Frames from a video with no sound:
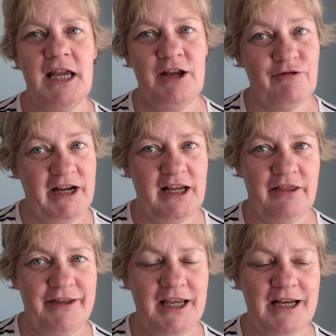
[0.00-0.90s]
Great in
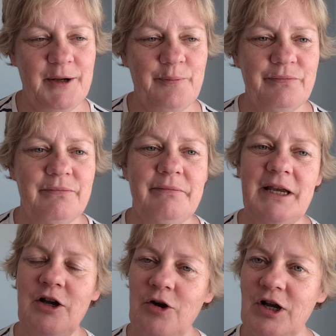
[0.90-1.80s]
theory,
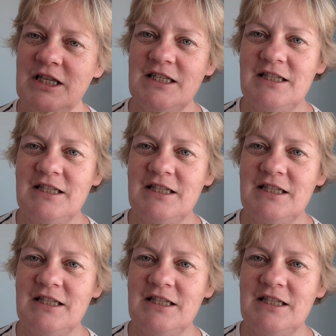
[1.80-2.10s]
because